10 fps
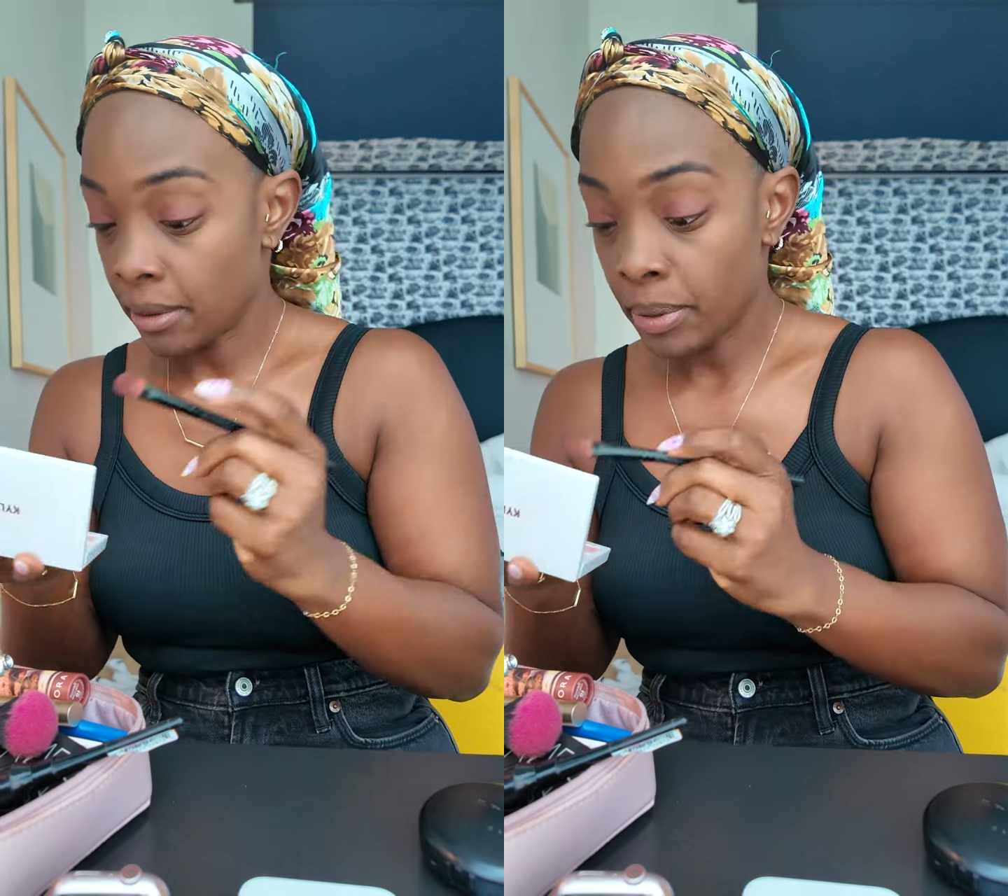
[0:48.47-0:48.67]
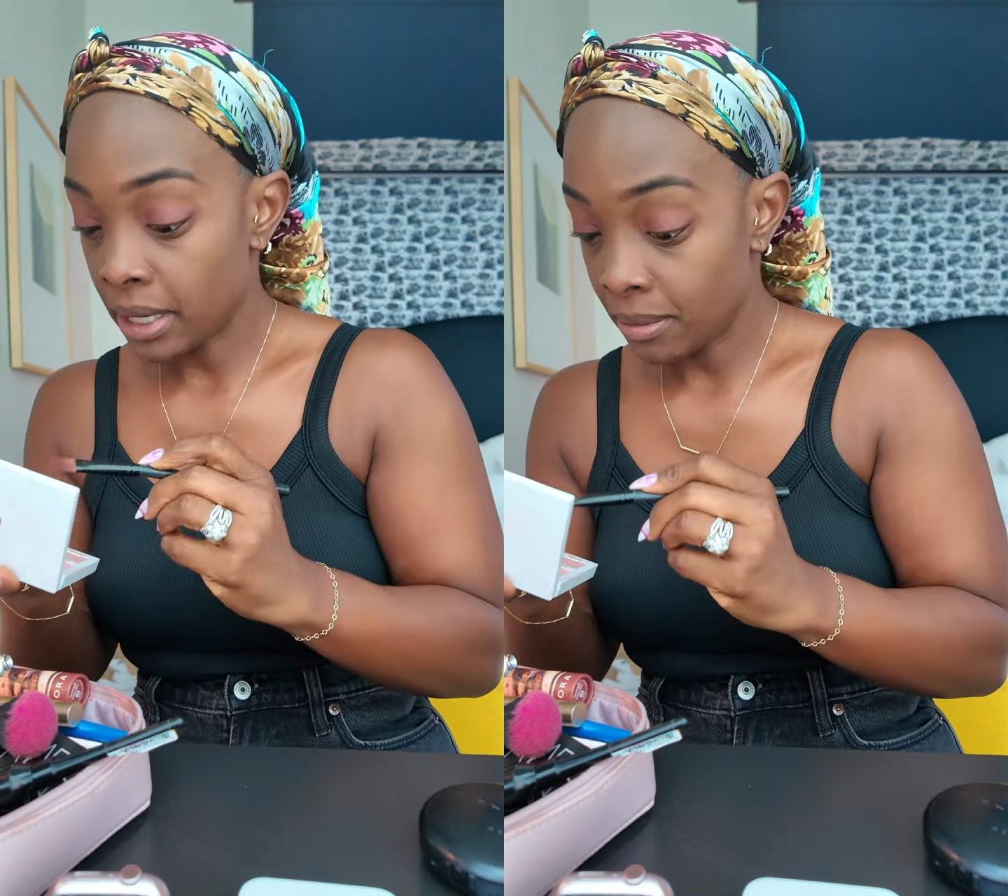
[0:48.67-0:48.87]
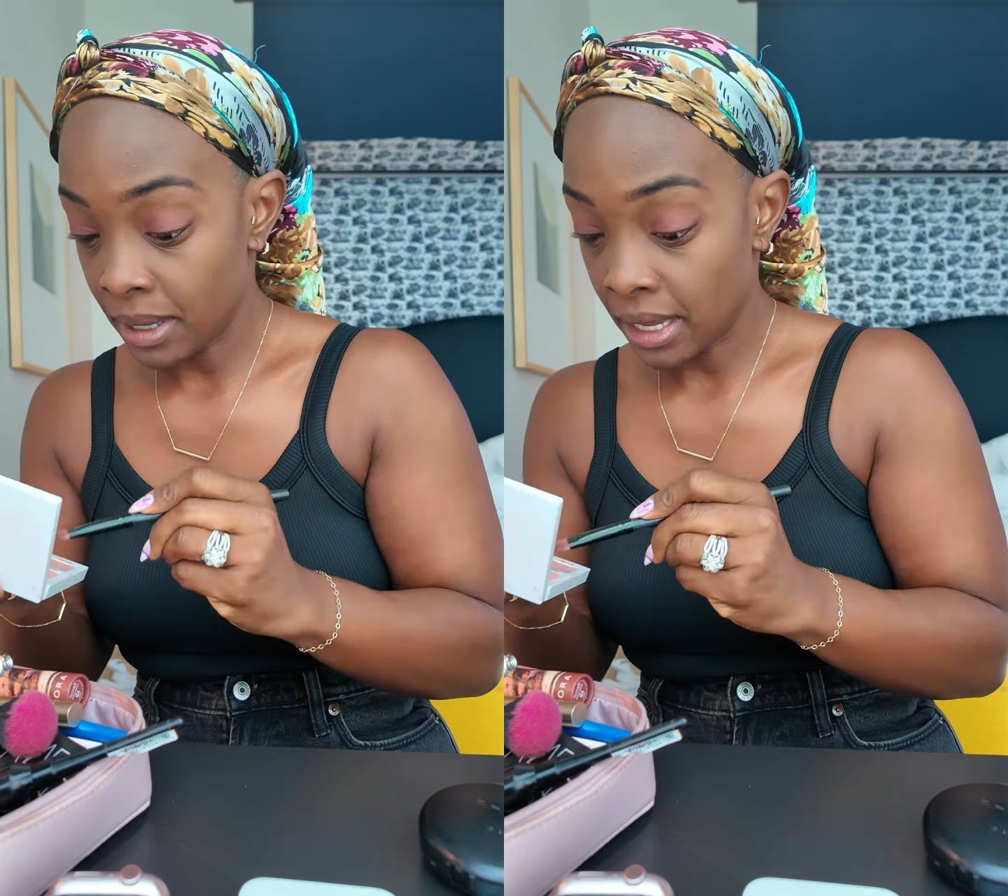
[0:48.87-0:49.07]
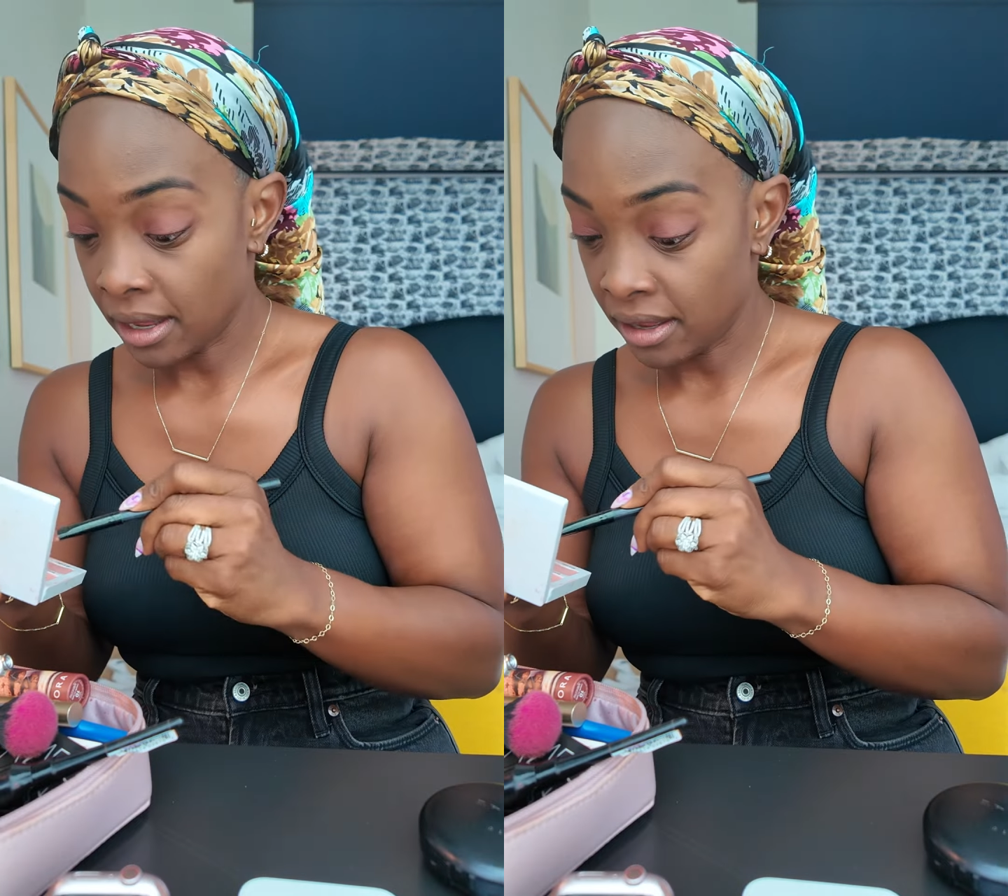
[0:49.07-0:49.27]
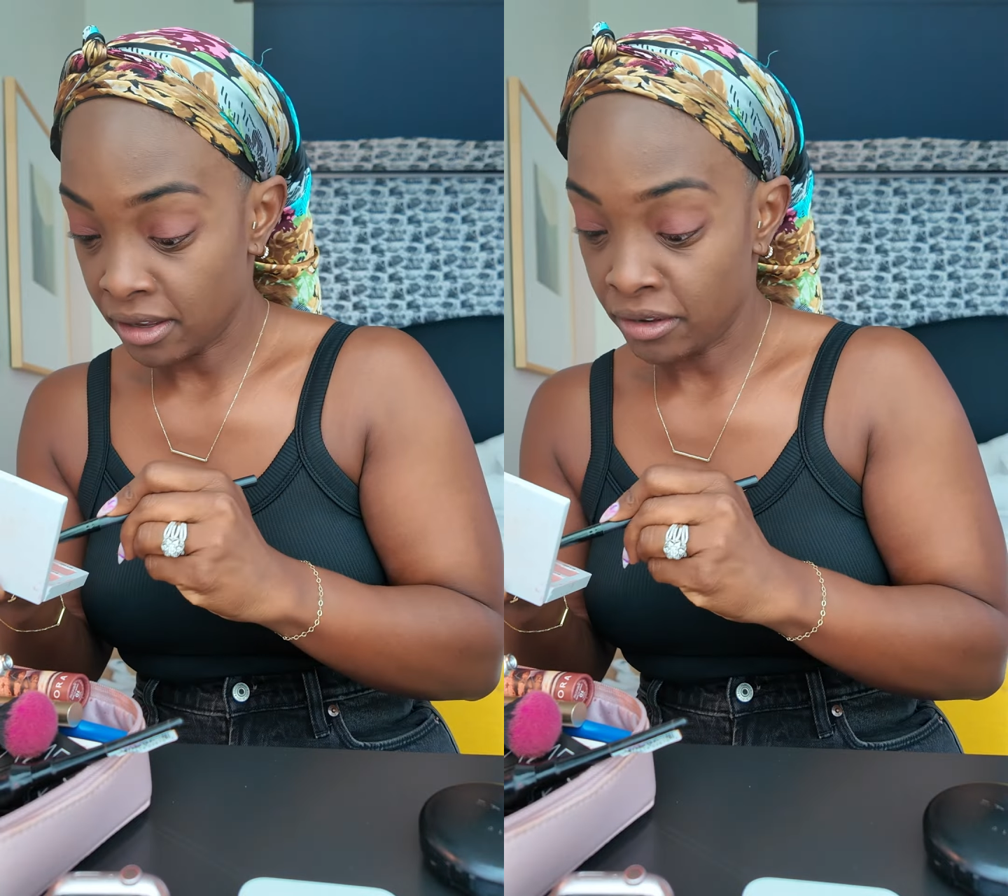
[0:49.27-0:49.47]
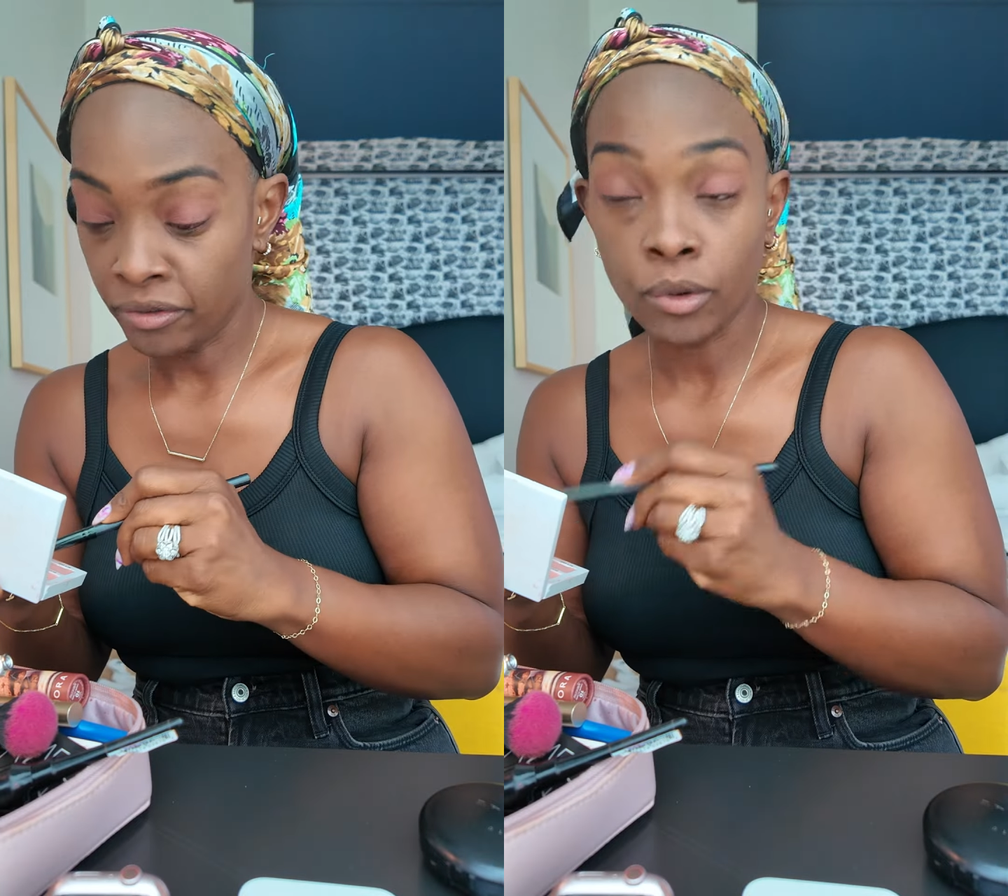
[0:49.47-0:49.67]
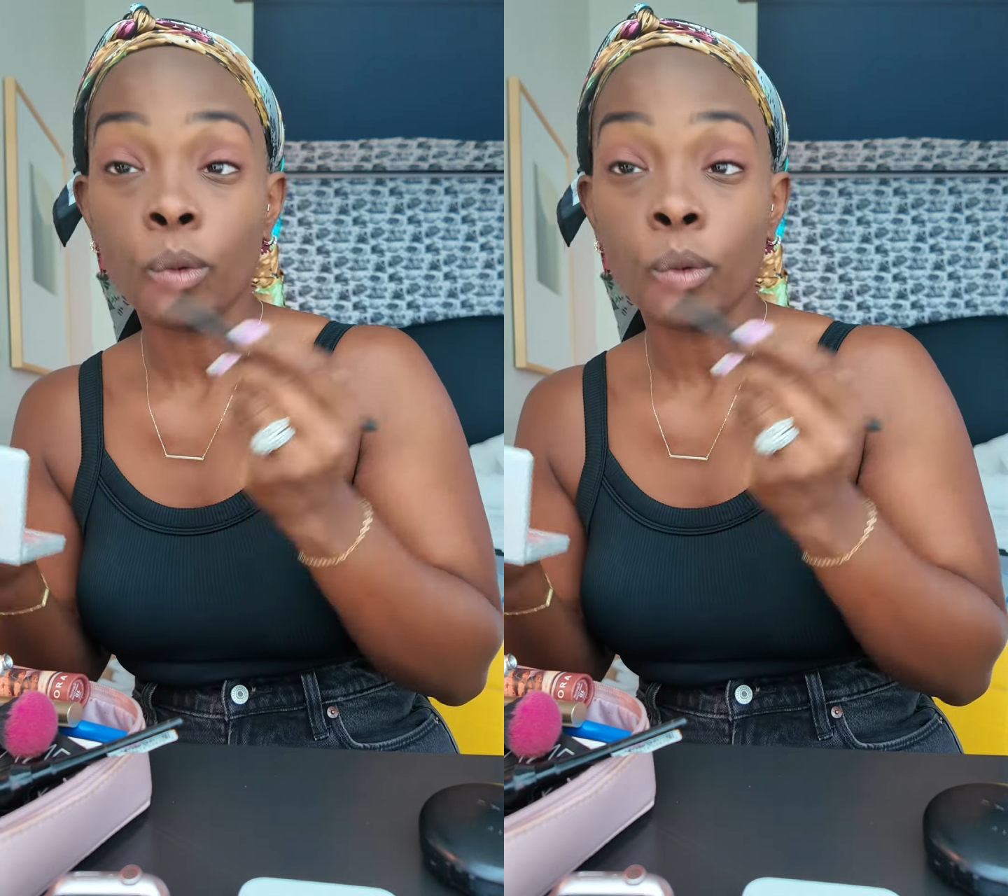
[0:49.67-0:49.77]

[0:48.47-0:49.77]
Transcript: epitome of